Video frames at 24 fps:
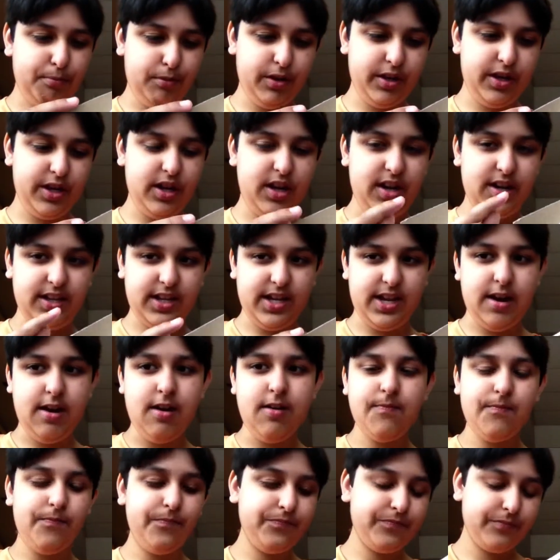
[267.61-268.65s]
put it on
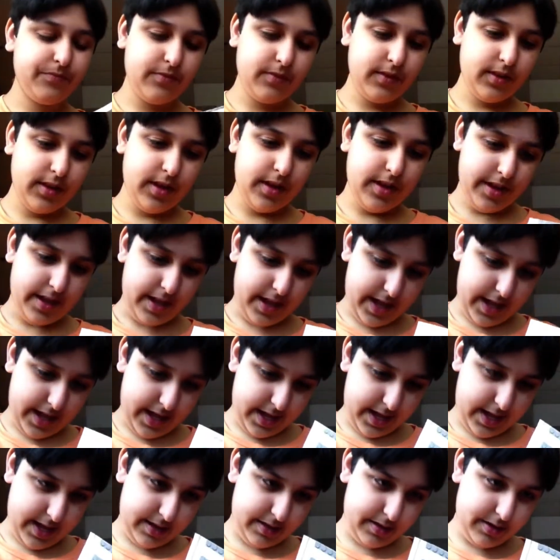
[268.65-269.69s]
here.
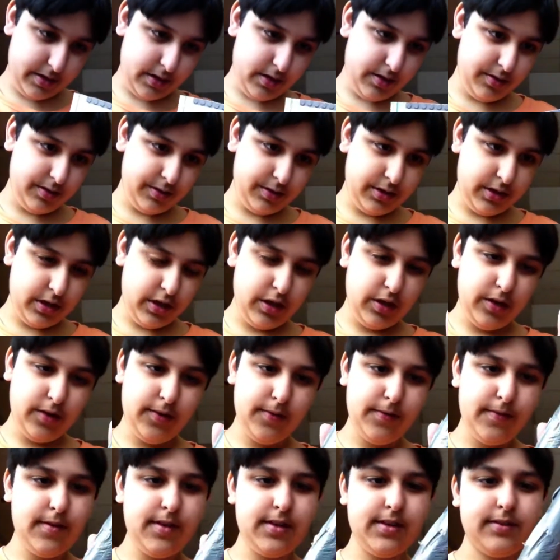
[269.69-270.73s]
And
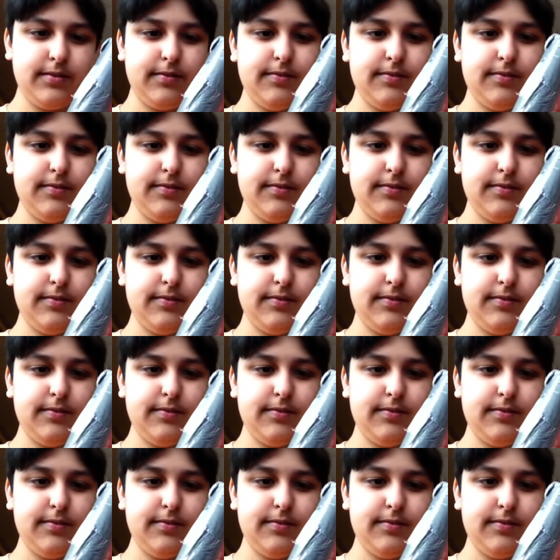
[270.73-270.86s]
also